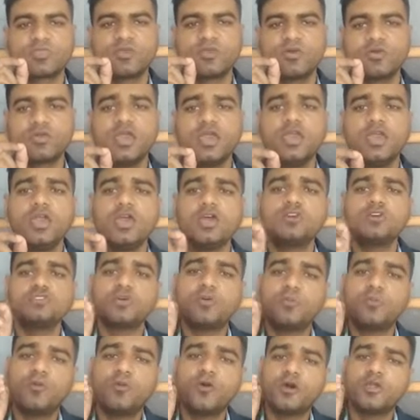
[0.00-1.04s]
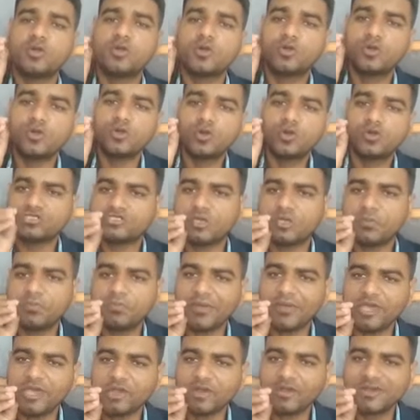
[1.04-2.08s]
Okay, so for crores of
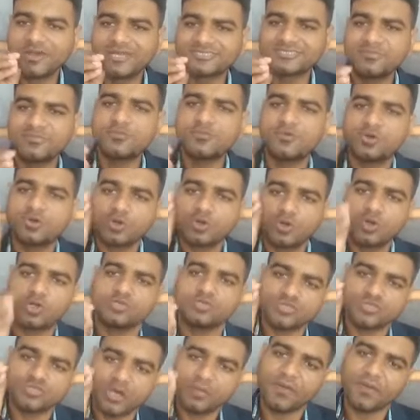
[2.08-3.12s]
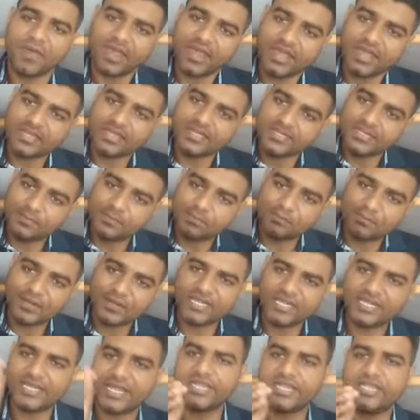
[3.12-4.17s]
microorganism, crores of
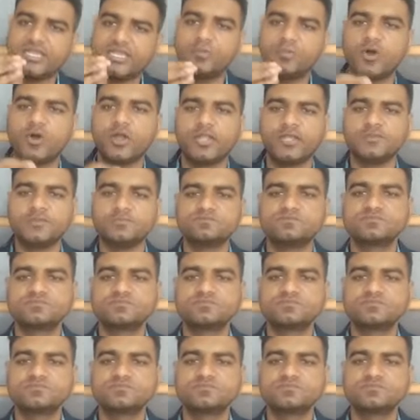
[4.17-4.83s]
different antibody